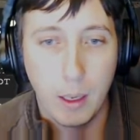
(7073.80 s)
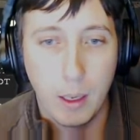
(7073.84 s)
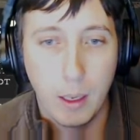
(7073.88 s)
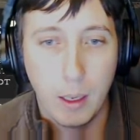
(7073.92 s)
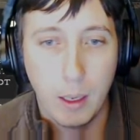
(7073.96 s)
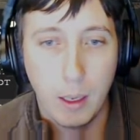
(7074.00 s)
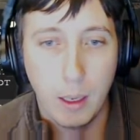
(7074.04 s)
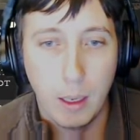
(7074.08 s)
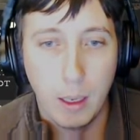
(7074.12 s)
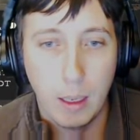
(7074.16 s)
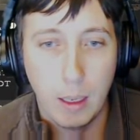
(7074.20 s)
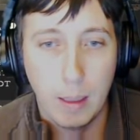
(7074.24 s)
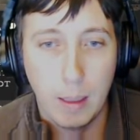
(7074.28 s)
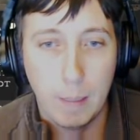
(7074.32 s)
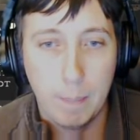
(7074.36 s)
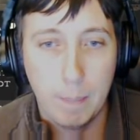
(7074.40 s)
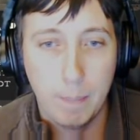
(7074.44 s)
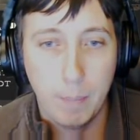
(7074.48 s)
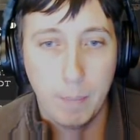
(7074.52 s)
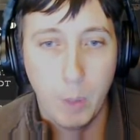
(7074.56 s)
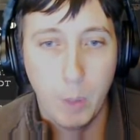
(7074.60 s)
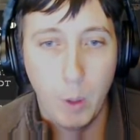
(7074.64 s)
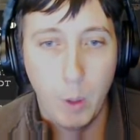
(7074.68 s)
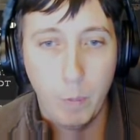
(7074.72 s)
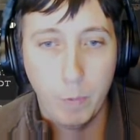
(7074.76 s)

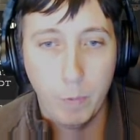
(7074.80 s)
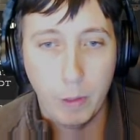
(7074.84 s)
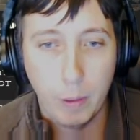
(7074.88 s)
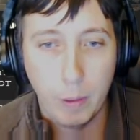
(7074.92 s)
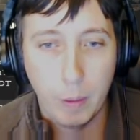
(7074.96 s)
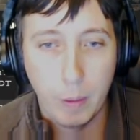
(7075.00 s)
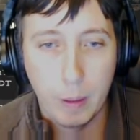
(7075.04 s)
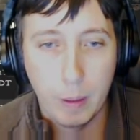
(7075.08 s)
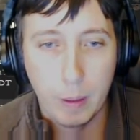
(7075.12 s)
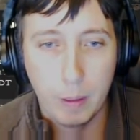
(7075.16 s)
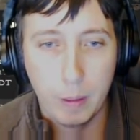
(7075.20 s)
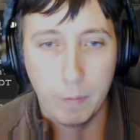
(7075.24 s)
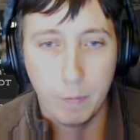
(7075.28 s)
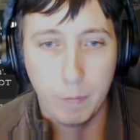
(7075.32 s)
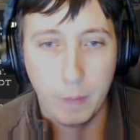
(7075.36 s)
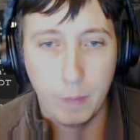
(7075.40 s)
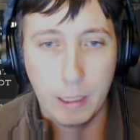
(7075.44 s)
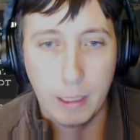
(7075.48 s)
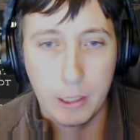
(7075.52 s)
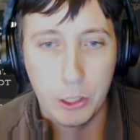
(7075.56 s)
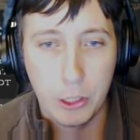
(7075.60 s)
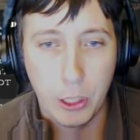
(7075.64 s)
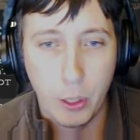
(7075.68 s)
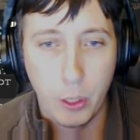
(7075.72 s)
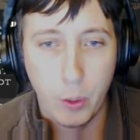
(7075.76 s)
Hopefully, we can
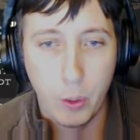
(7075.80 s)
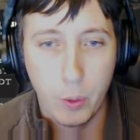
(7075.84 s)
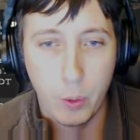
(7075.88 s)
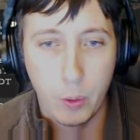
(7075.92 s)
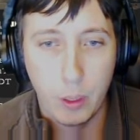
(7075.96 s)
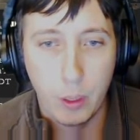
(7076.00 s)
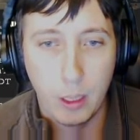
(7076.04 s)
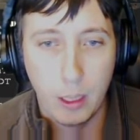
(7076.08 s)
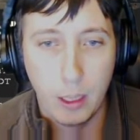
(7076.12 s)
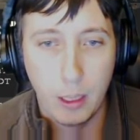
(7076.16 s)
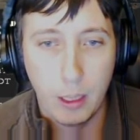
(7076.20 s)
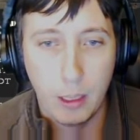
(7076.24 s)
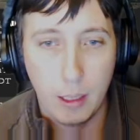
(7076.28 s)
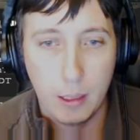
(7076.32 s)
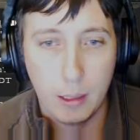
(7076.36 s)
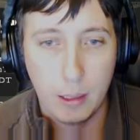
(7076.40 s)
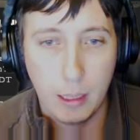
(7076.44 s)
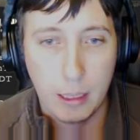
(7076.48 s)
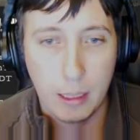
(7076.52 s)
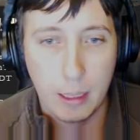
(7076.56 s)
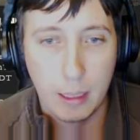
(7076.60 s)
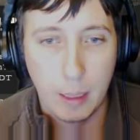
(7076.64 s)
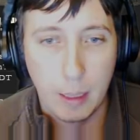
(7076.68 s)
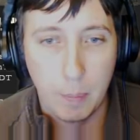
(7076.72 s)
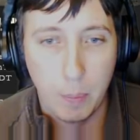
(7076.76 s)
flesh out
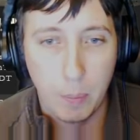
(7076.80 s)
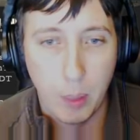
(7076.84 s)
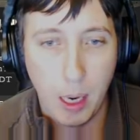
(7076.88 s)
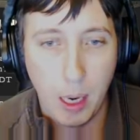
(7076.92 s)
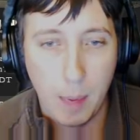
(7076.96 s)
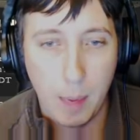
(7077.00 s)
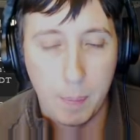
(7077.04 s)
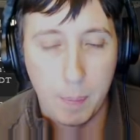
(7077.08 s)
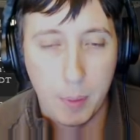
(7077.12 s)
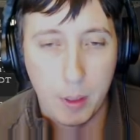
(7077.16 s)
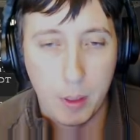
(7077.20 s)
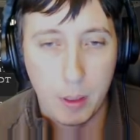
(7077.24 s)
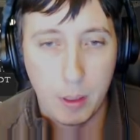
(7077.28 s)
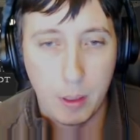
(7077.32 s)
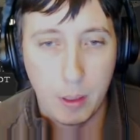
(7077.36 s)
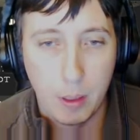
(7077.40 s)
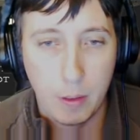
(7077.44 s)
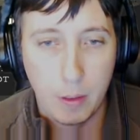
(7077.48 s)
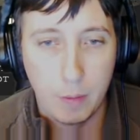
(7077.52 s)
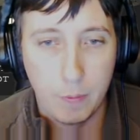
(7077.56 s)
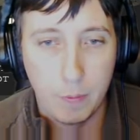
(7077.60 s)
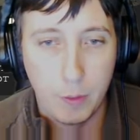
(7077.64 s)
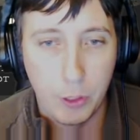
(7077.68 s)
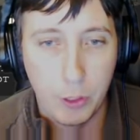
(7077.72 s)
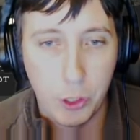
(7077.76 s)
like a proper
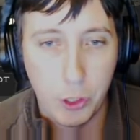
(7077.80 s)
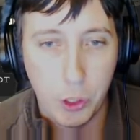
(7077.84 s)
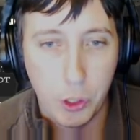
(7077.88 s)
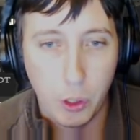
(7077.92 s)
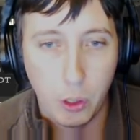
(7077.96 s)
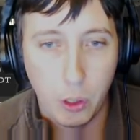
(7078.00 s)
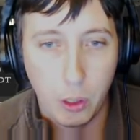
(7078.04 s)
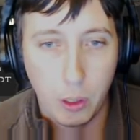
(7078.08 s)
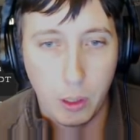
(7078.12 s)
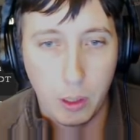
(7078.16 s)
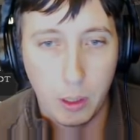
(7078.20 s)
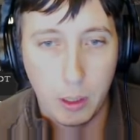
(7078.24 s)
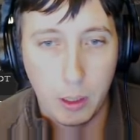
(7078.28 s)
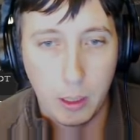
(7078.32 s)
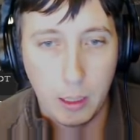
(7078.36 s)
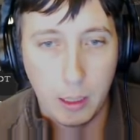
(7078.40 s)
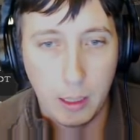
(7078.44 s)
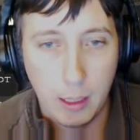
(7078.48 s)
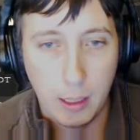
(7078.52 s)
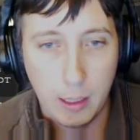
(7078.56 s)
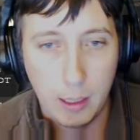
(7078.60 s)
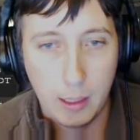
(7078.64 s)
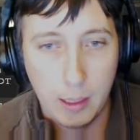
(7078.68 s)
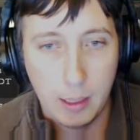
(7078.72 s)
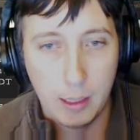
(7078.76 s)
official
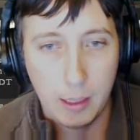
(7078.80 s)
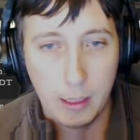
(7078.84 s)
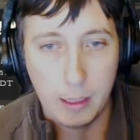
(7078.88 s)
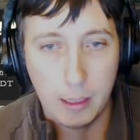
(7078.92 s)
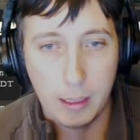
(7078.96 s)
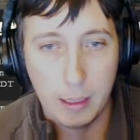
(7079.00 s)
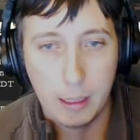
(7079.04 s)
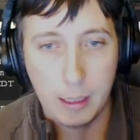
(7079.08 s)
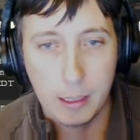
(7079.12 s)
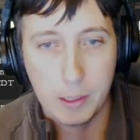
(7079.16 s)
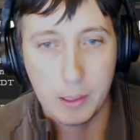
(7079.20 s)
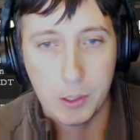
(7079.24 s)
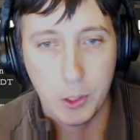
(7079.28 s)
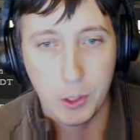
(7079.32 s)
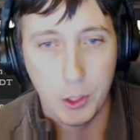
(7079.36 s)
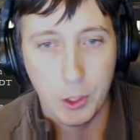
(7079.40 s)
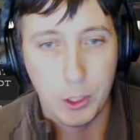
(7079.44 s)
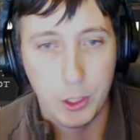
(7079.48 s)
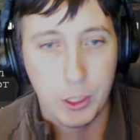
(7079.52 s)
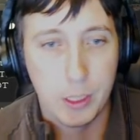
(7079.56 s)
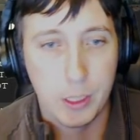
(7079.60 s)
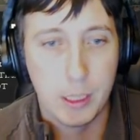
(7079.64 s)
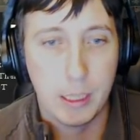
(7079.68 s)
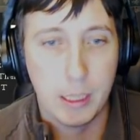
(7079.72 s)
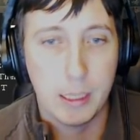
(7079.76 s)

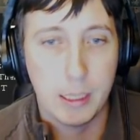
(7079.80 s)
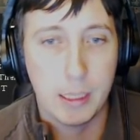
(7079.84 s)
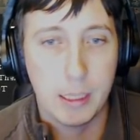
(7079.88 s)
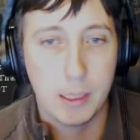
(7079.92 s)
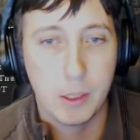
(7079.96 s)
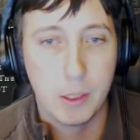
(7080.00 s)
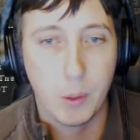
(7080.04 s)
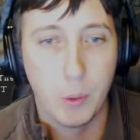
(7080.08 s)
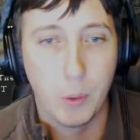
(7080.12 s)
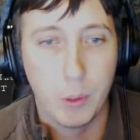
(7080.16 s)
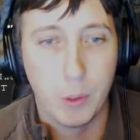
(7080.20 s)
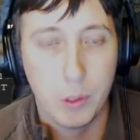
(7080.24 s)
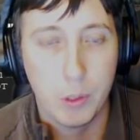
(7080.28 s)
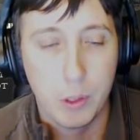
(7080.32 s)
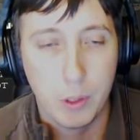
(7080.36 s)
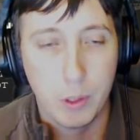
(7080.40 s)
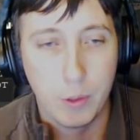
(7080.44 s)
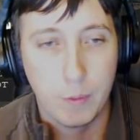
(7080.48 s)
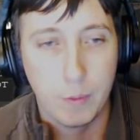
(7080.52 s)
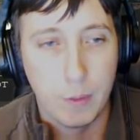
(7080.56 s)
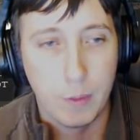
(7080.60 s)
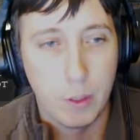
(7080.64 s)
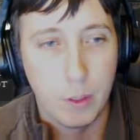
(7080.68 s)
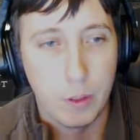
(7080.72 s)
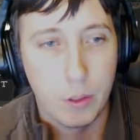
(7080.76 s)
Insurgency Discord
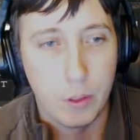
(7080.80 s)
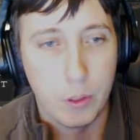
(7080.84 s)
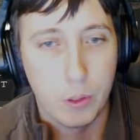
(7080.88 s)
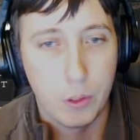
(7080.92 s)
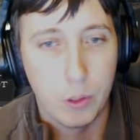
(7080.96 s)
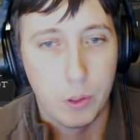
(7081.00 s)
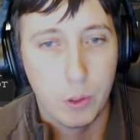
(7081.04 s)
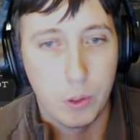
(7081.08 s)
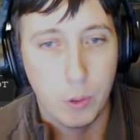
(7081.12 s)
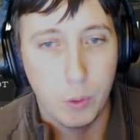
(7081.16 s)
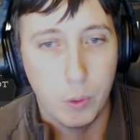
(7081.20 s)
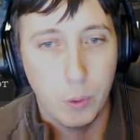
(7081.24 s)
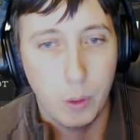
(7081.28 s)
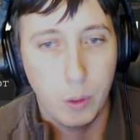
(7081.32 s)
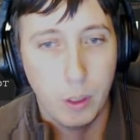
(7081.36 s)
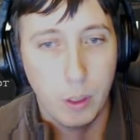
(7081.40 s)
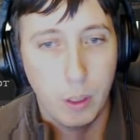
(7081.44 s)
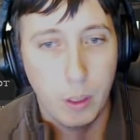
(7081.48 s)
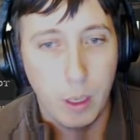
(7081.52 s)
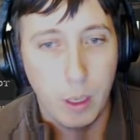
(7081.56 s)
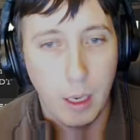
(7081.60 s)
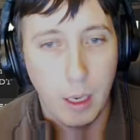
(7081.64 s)
server soon.